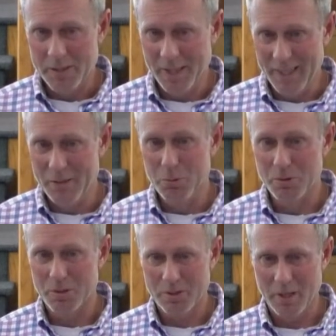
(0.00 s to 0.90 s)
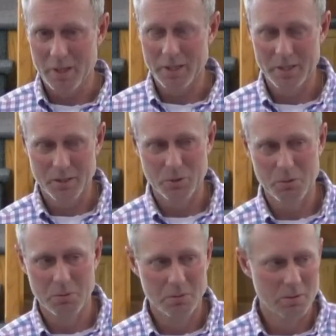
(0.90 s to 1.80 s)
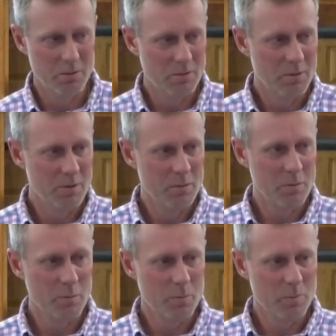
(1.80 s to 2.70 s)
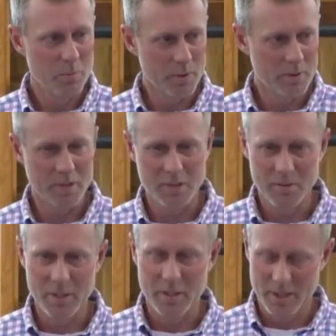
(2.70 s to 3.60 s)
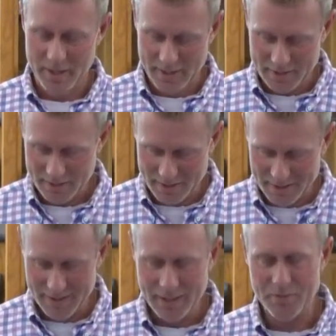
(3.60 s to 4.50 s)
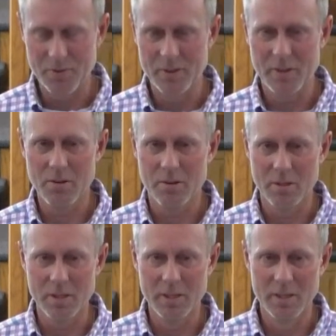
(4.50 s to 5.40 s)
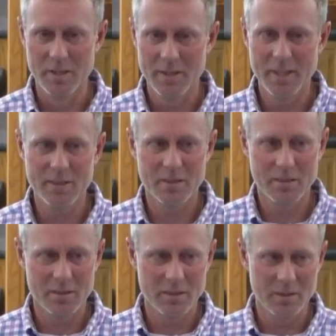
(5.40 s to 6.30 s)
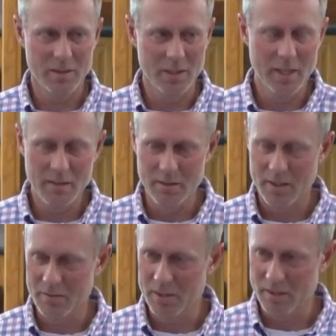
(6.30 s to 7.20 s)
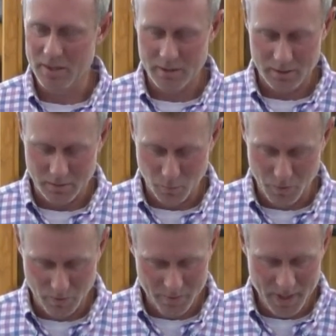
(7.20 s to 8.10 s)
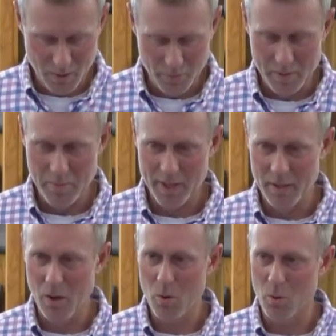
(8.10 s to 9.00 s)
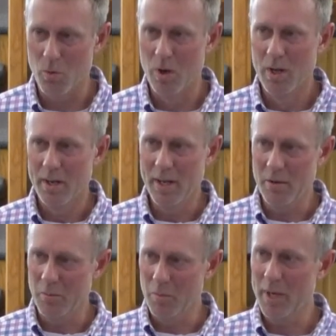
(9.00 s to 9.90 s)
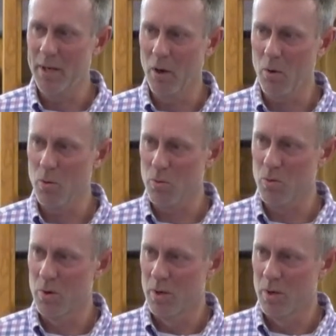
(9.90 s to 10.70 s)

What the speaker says: that he was trying to perceive there, that's for eternity. That's the healing when it says, wilt thou be made whole? That made whole